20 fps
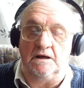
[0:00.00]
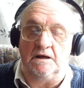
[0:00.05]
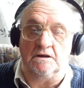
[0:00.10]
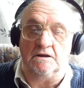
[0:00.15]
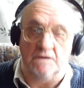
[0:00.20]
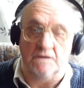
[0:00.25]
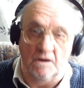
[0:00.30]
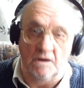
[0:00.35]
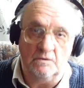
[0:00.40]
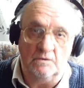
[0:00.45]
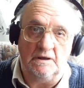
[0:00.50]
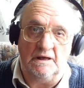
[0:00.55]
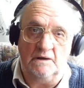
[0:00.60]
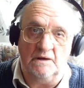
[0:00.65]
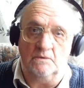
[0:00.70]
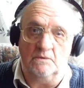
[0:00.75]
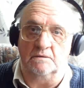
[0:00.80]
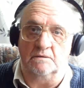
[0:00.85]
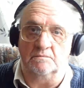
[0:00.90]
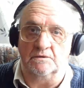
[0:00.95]
I know
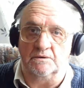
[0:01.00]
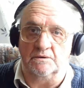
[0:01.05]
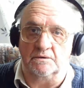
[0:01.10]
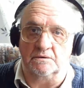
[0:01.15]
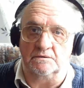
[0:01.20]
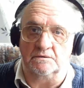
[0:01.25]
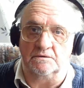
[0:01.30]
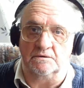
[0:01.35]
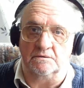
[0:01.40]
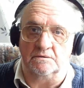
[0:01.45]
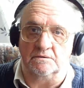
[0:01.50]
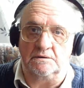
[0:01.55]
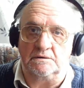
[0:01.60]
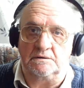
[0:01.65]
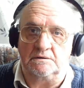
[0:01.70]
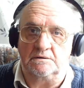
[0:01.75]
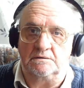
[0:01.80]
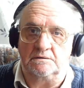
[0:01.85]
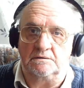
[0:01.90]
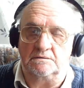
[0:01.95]
how I'm going to do
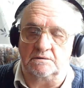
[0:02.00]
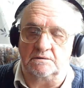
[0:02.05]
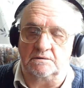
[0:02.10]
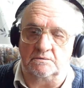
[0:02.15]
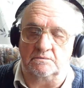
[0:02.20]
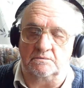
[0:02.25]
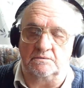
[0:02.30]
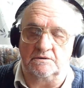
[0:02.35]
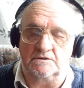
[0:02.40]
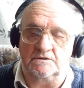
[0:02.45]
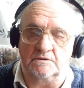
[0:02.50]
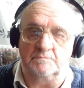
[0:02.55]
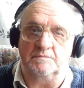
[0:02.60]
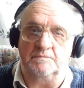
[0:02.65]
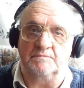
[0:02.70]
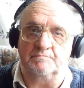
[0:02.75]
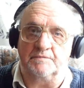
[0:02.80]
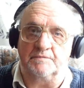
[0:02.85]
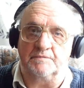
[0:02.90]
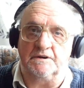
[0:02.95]
it, so it should
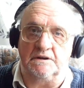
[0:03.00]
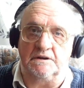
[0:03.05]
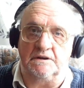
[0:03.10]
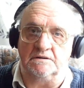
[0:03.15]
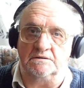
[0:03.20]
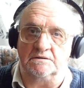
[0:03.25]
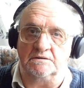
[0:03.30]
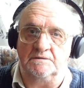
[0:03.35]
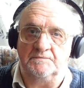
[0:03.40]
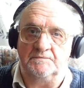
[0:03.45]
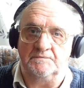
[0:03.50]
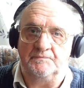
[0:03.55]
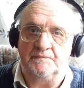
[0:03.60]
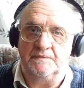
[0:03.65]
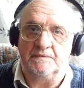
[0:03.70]
be pretty easy.